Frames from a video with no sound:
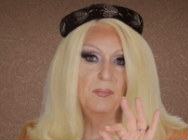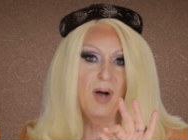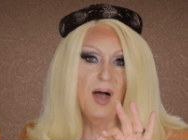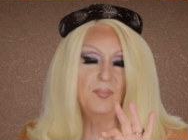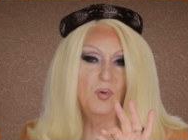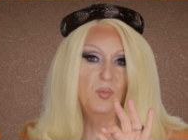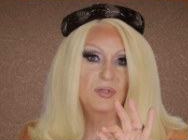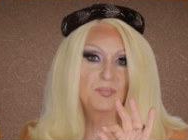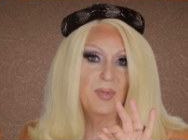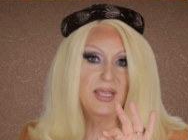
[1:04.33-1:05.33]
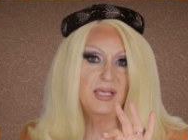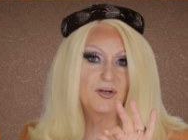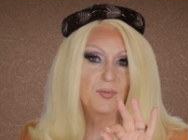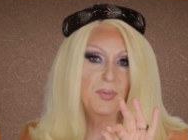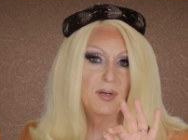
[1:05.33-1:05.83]
Mama was
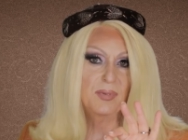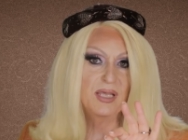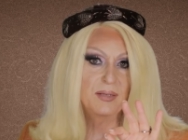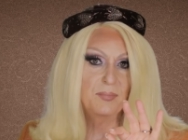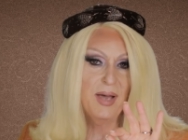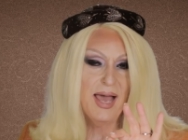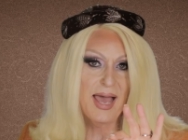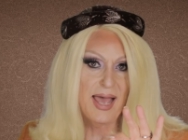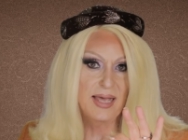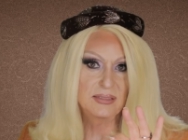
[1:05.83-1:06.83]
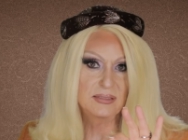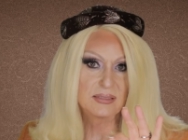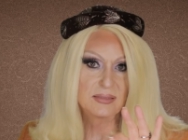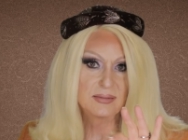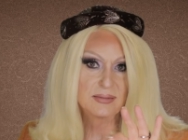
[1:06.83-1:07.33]
baking her pumpkin
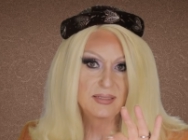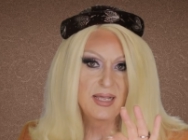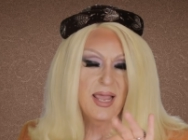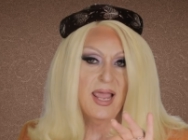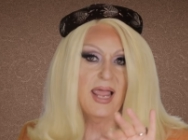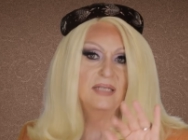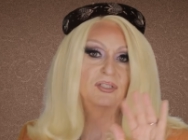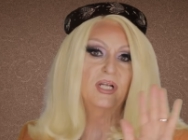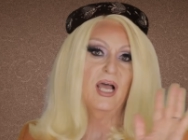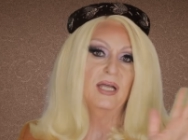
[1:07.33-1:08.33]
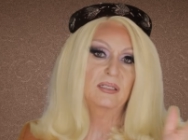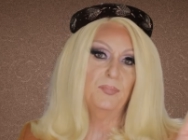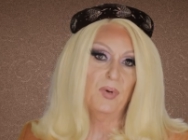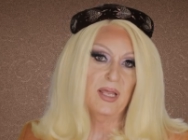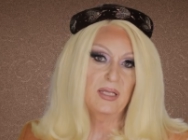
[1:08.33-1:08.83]
pies, and she got to
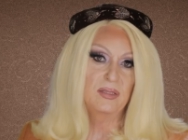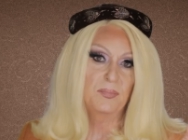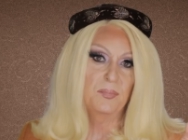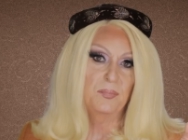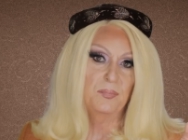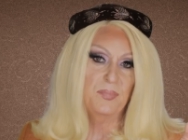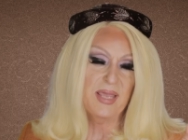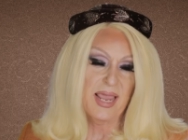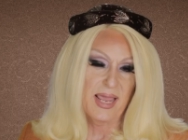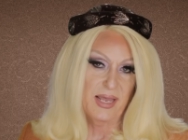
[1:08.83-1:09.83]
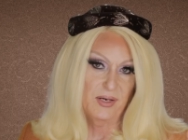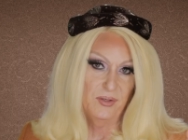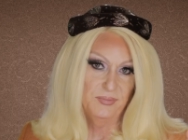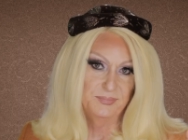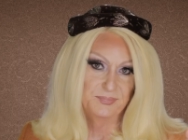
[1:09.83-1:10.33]
play in the
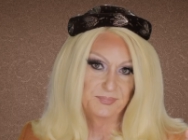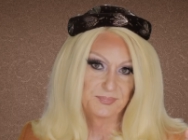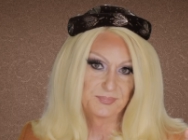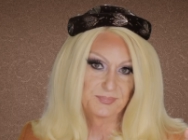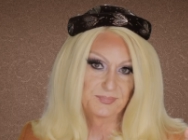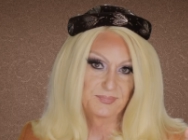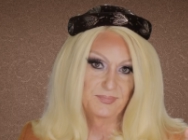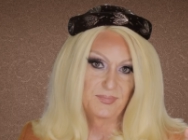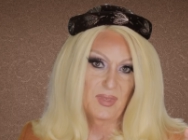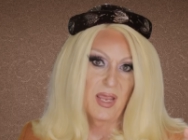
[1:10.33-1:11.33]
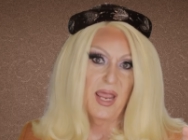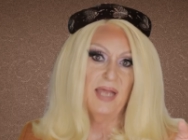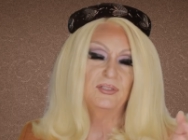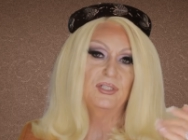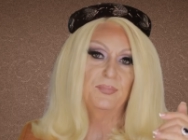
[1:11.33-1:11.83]
piano,
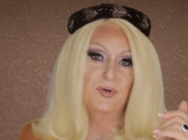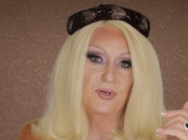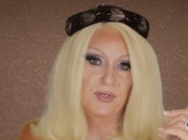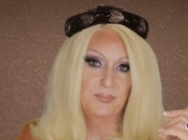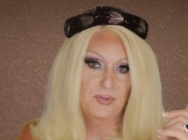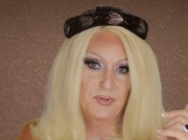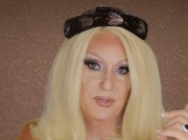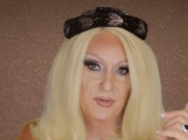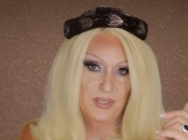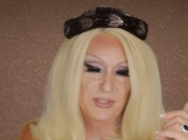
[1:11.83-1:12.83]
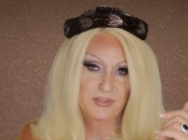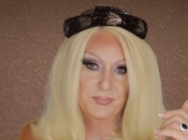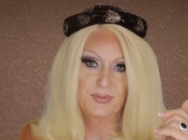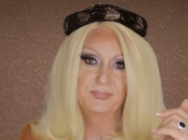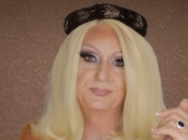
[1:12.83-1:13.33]
and she burned them to a crisp.